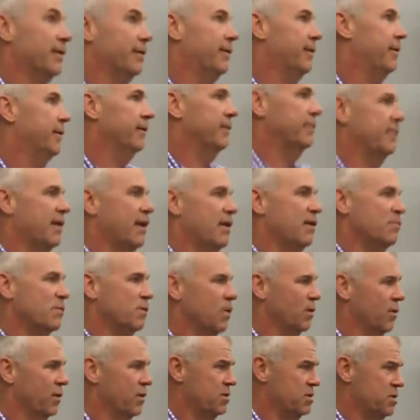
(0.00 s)
out all the time. I'm
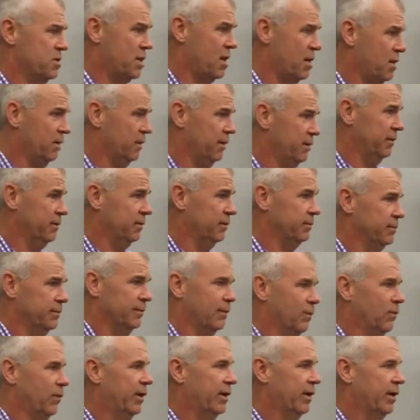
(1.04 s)
going to Charlotte in
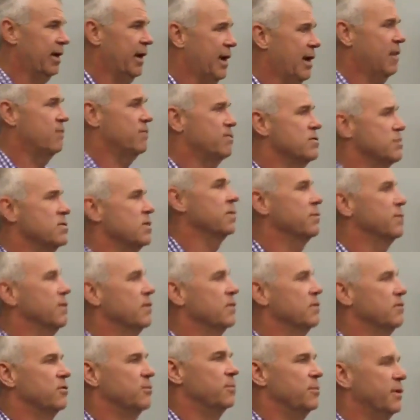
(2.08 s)
a week and a half or something
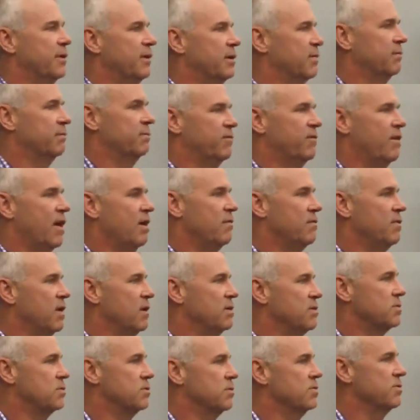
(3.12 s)
to speak at five
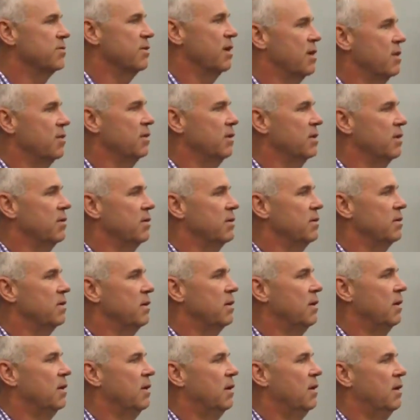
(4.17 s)
high schools down there.
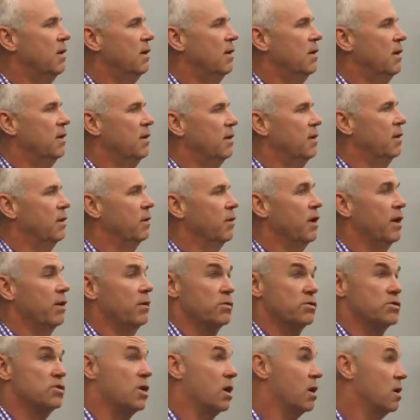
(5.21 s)
And, you know, I
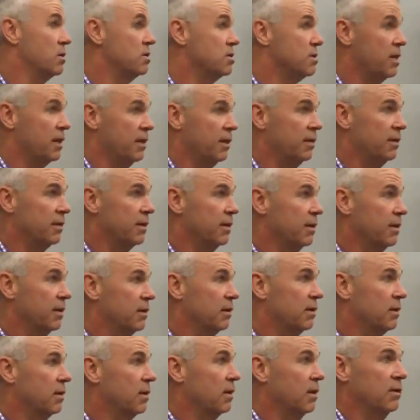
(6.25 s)
don't charge anything.
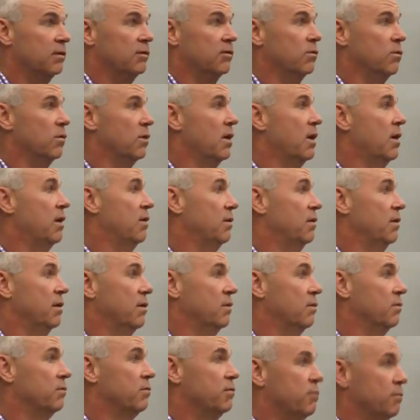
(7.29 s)
I do it, I, you
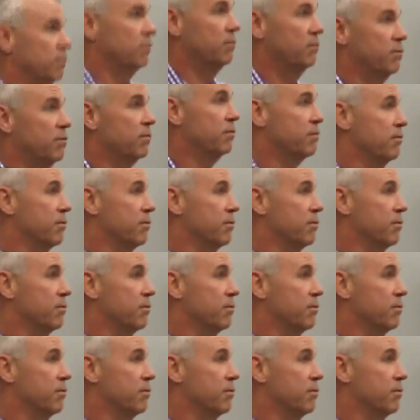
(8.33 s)
know, for